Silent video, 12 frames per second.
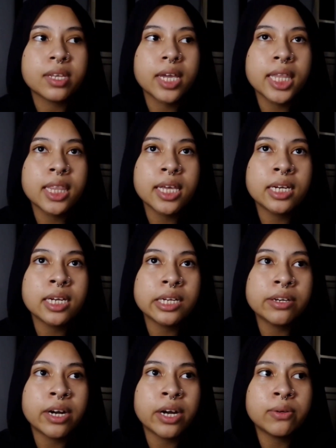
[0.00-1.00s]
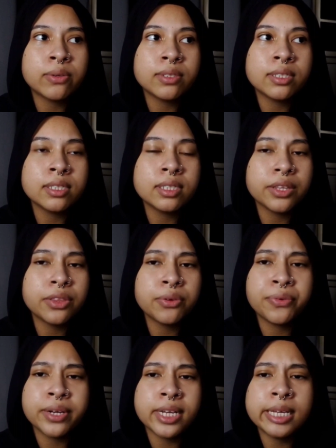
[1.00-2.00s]
And then around
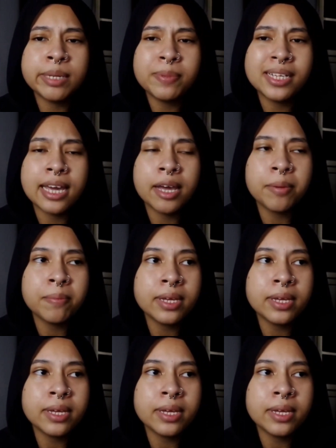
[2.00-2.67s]
3 p.m.